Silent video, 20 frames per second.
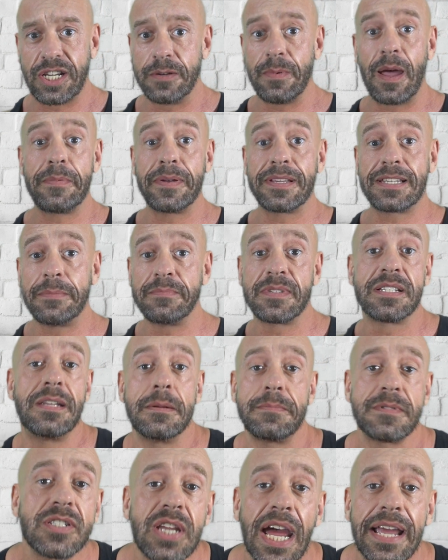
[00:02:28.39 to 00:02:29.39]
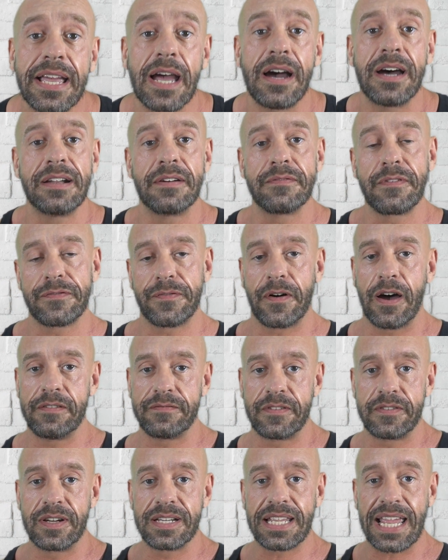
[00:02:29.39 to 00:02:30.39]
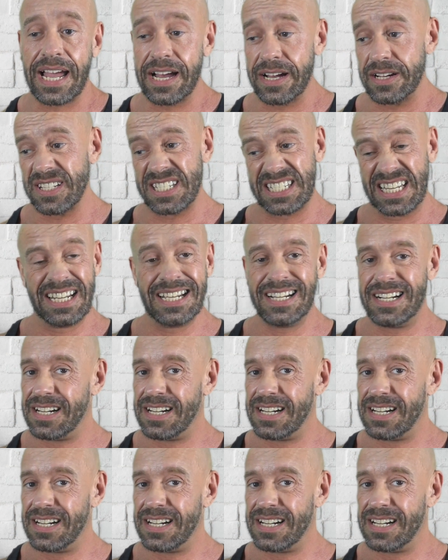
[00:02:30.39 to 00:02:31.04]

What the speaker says: you may be tempted to take out another 500 calories,